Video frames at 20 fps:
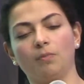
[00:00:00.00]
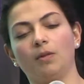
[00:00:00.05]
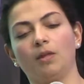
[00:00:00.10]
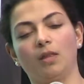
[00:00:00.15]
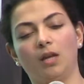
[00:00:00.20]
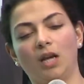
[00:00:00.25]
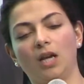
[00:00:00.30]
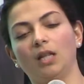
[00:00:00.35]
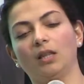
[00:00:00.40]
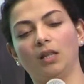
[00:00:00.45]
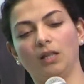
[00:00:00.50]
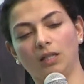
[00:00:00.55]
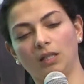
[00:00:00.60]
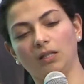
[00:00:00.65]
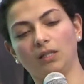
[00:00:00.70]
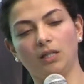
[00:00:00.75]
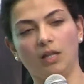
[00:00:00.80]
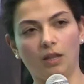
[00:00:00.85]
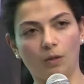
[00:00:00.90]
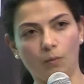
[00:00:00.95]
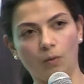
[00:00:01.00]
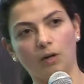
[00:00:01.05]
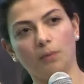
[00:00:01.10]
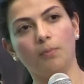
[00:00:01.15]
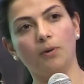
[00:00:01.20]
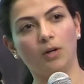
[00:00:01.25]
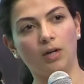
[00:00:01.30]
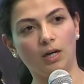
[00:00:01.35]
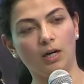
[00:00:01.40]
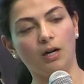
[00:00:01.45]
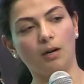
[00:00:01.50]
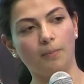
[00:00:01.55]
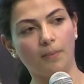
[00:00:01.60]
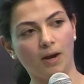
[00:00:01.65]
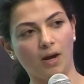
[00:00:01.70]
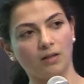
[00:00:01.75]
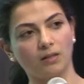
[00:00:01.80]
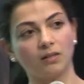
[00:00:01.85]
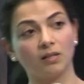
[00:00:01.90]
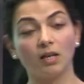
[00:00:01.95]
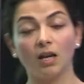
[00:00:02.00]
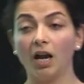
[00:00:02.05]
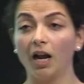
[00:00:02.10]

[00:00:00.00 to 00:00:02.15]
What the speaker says: that they hate the least and they want to put it in a box.